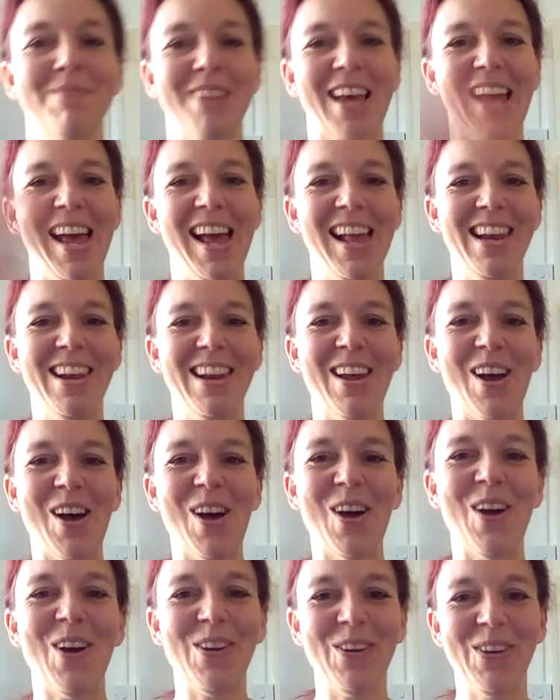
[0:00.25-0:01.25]

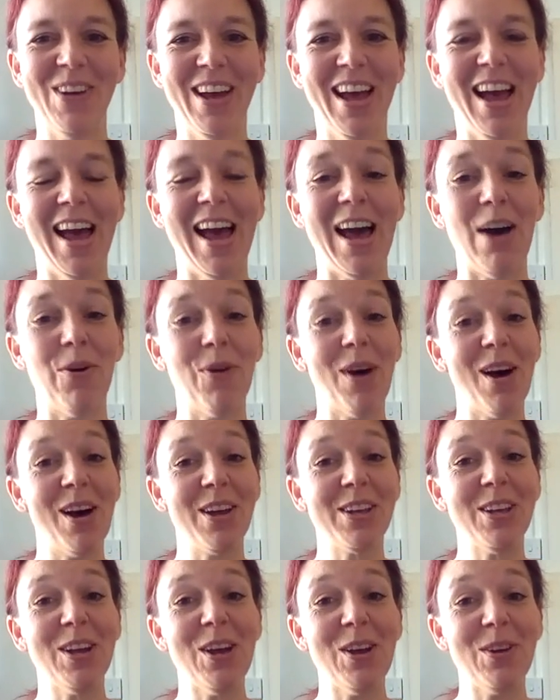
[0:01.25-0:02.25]
Hello, how
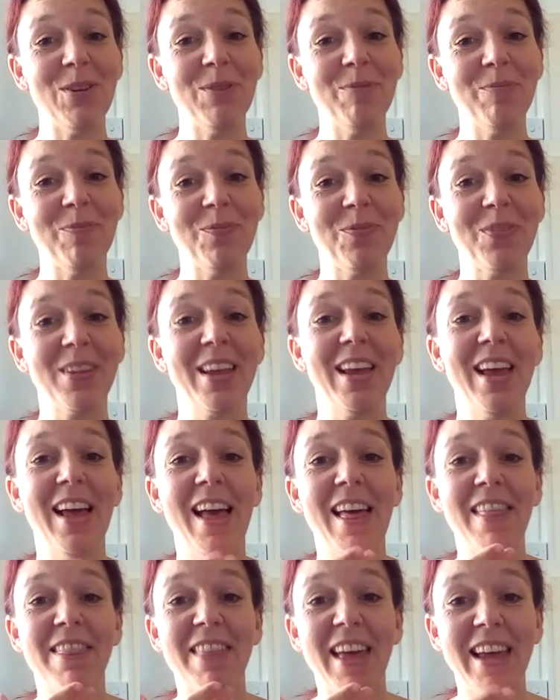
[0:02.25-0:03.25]
are you?
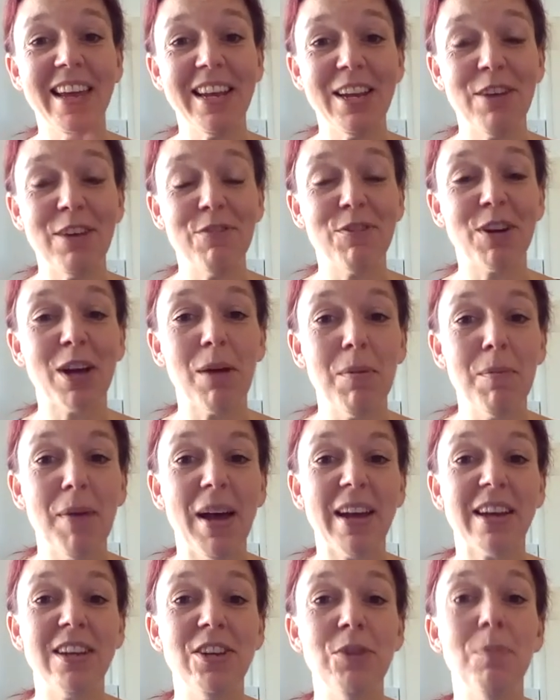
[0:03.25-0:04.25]
Thank you for coming
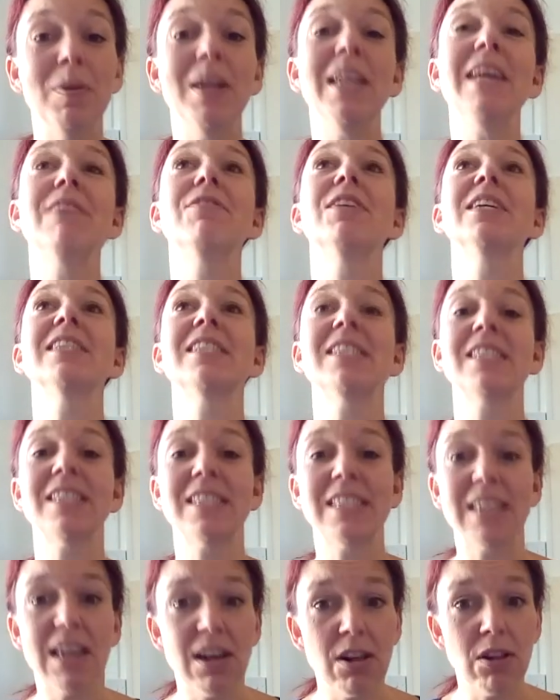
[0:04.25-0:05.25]
back. Can you believe there's
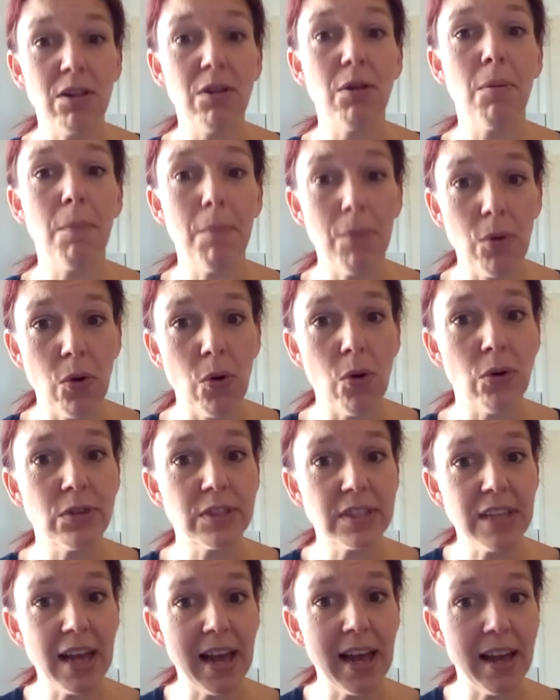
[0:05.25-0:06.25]
still more
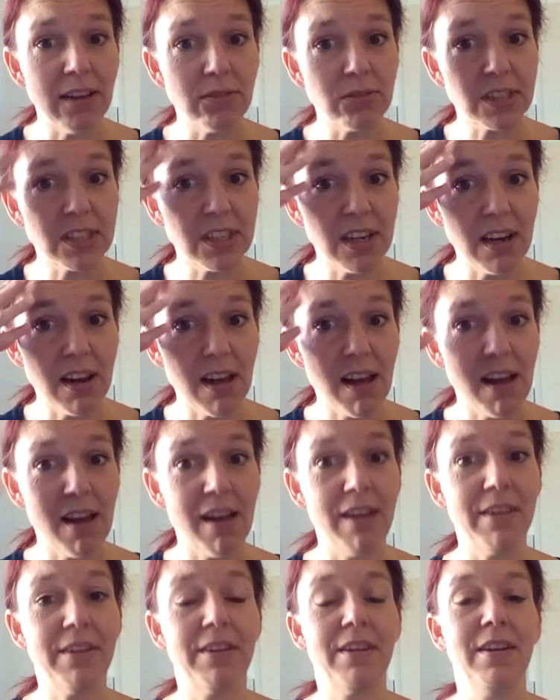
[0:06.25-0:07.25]
sounds to
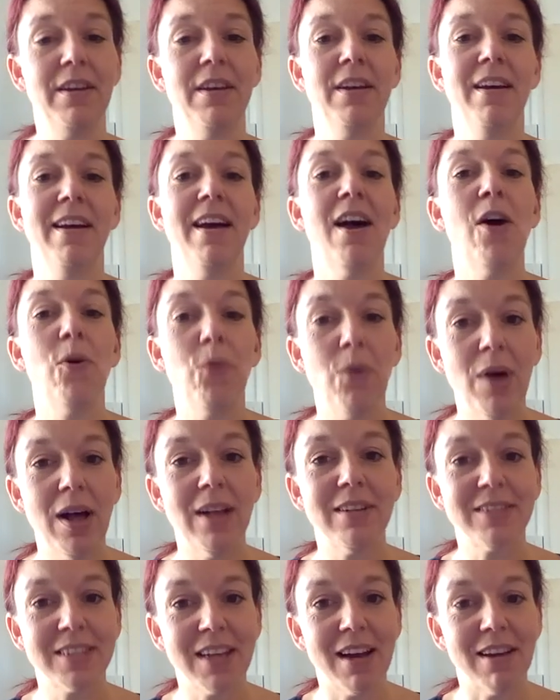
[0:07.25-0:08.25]
learn?
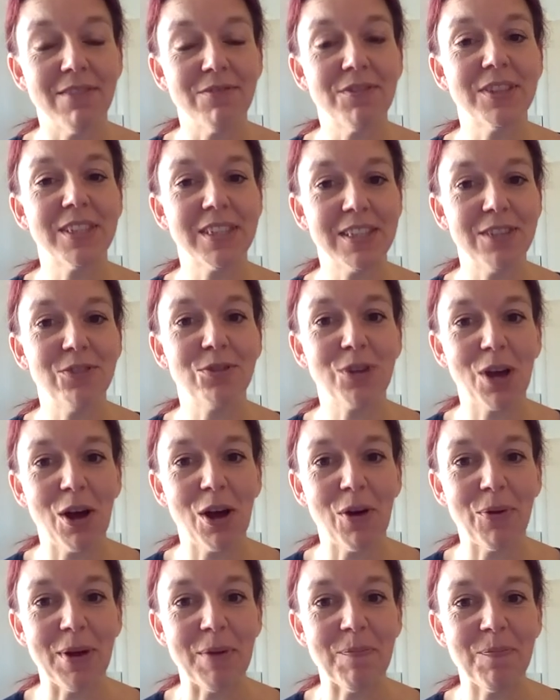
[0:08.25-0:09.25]
Well done for still
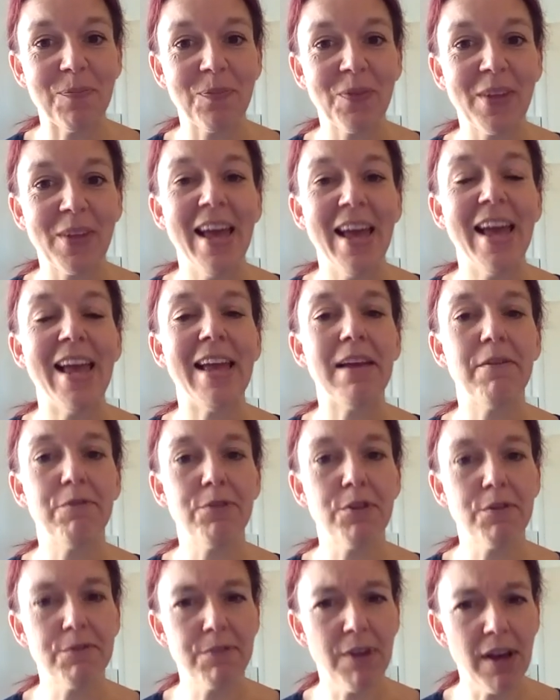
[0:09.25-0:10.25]
going. If
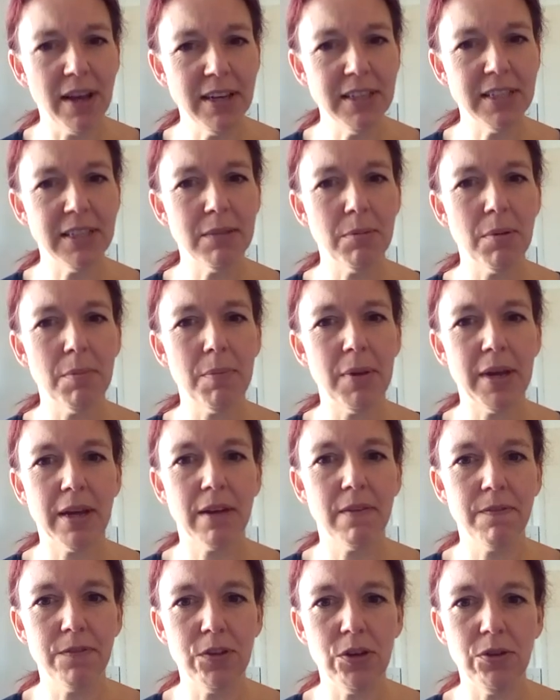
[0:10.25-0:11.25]
you're finding them a bit
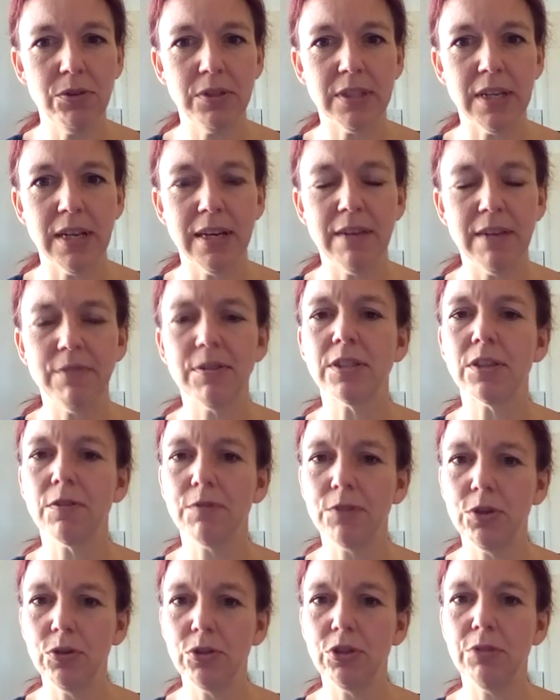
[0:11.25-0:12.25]
confusing, if there's a
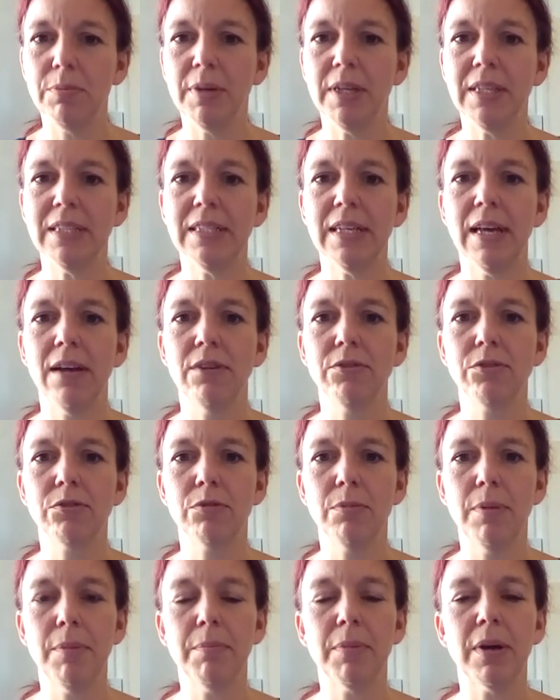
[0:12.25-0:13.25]
few too many sounds,
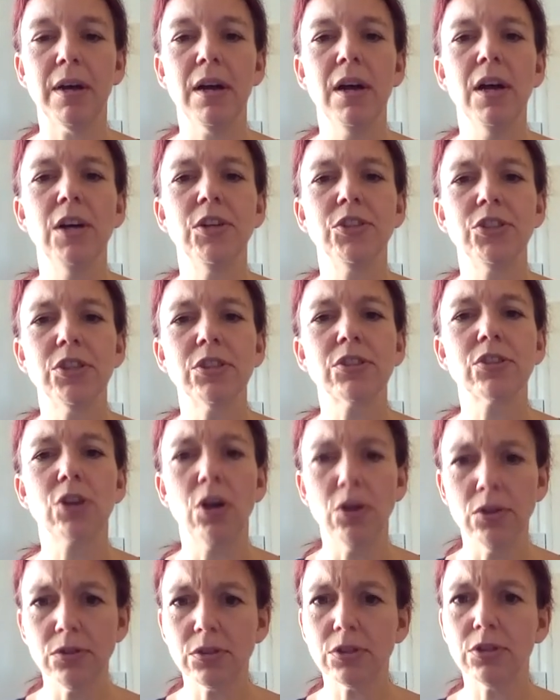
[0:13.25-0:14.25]
remember, just
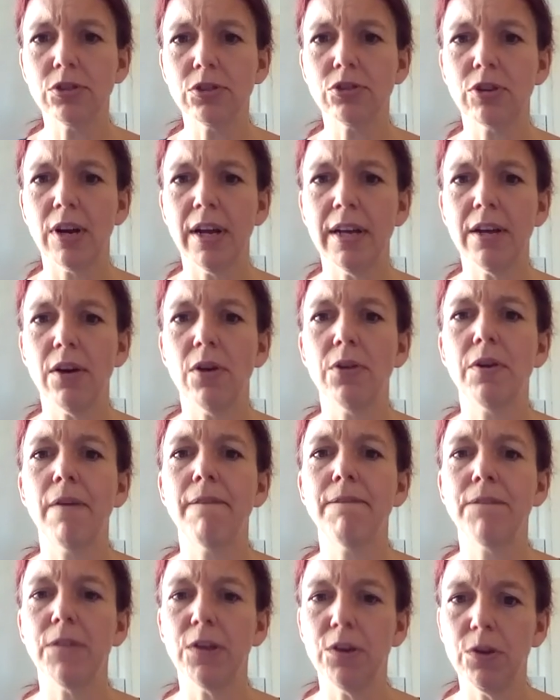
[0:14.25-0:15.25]
concentrate on
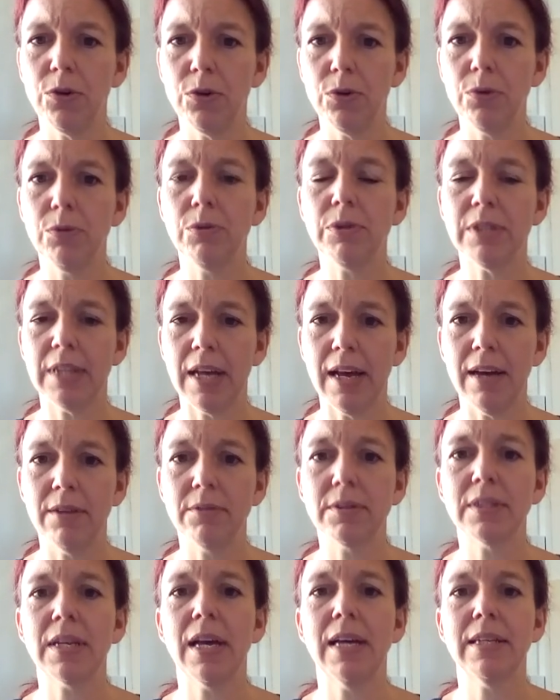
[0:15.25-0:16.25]
a few
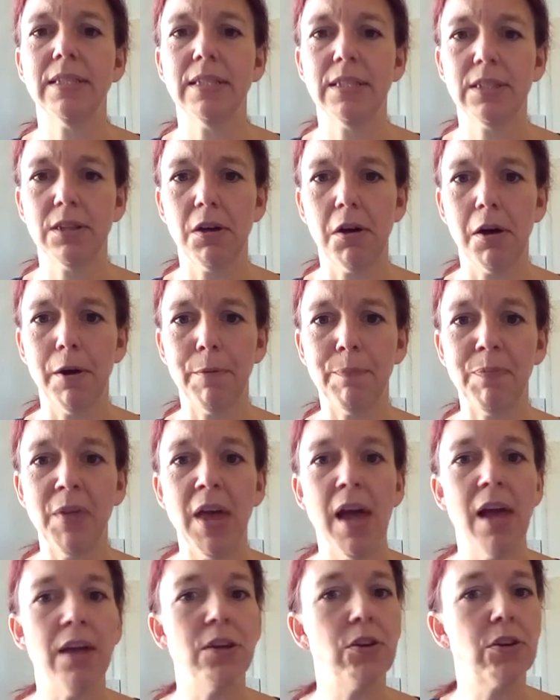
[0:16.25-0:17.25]
sounds at a time.
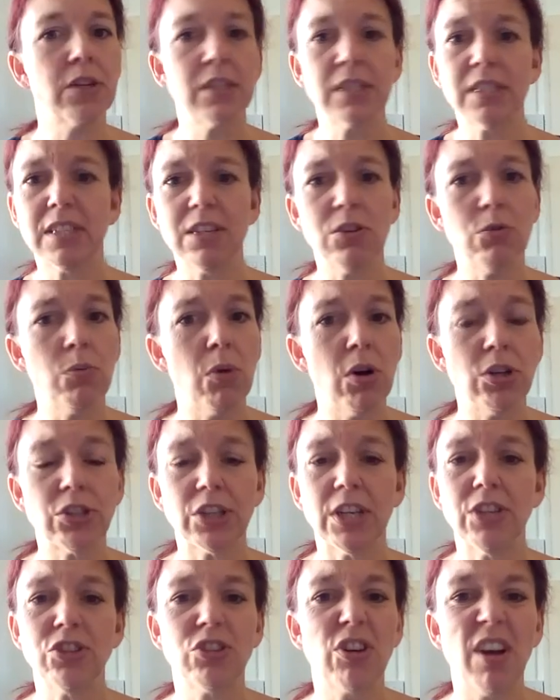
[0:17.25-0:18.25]
You can still
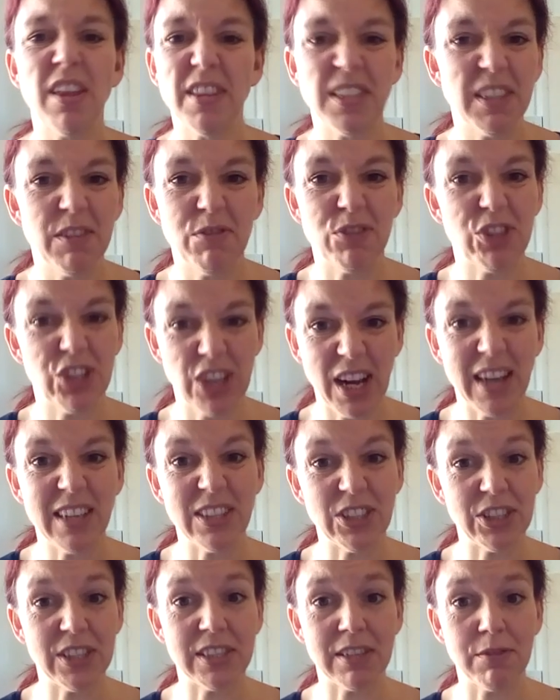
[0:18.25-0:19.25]
watch and try the different
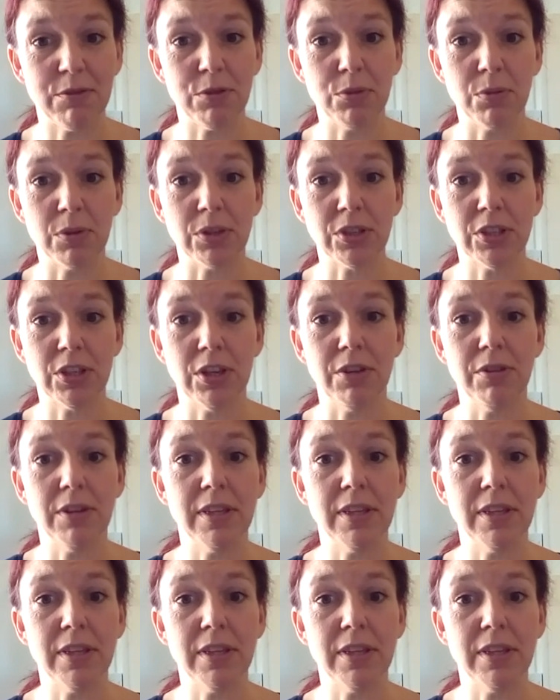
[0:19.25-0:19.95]
challenges if you want to.